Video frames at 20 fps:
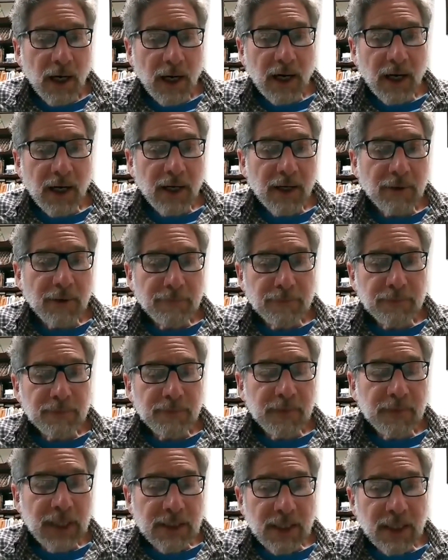
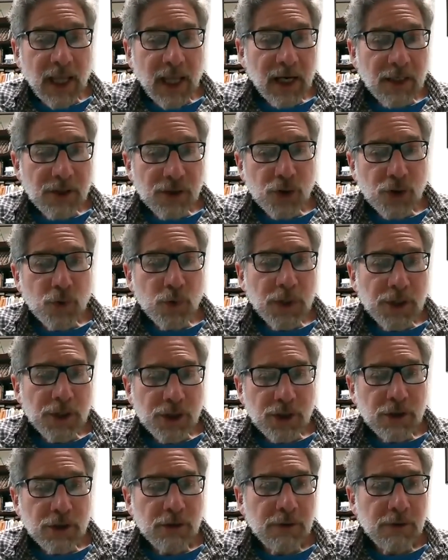a lot of
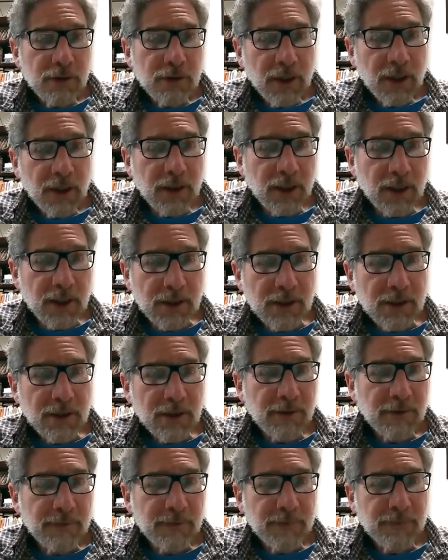Jewish in
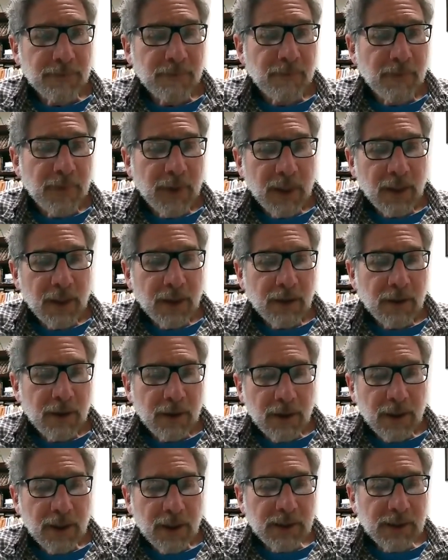this,
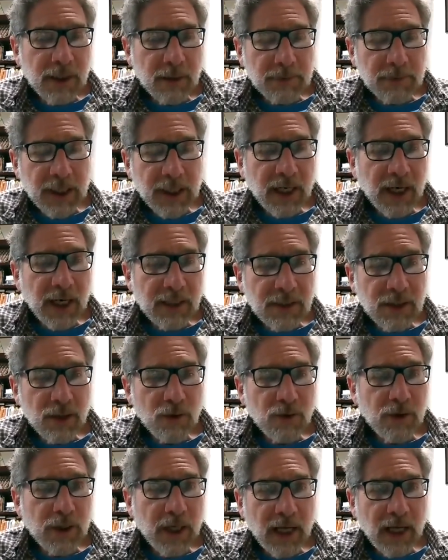except that it has
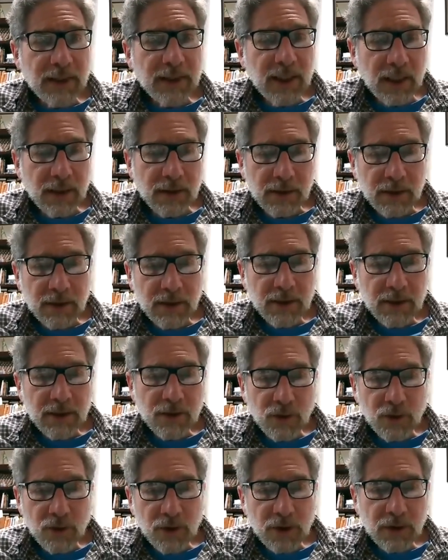no content. It's
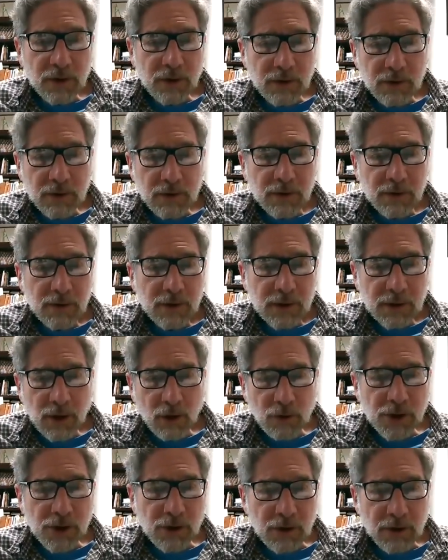all
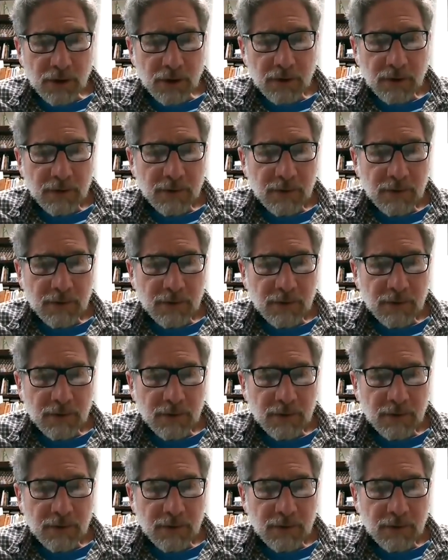social,